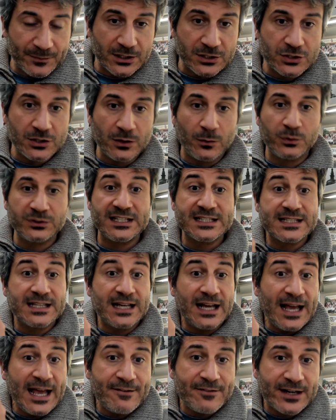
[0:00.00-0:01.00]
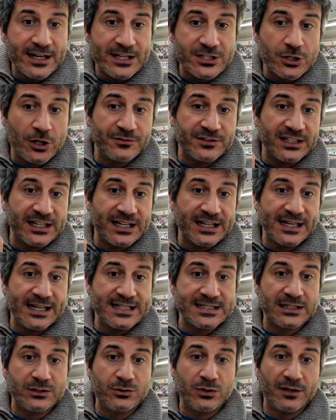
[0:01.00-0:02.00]
So, what is the average of the grades
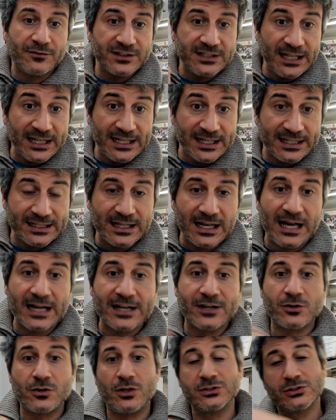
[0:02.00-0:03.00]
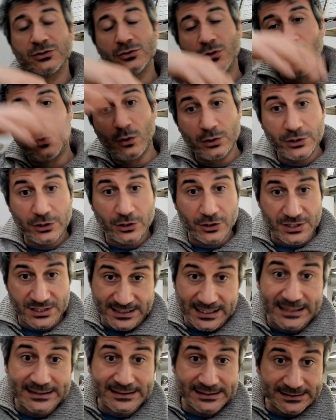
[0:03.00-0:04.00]
that you have taken across all your
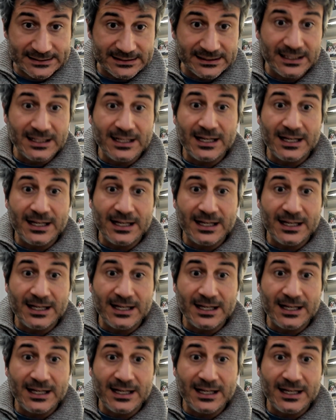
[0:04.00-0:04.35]
studies?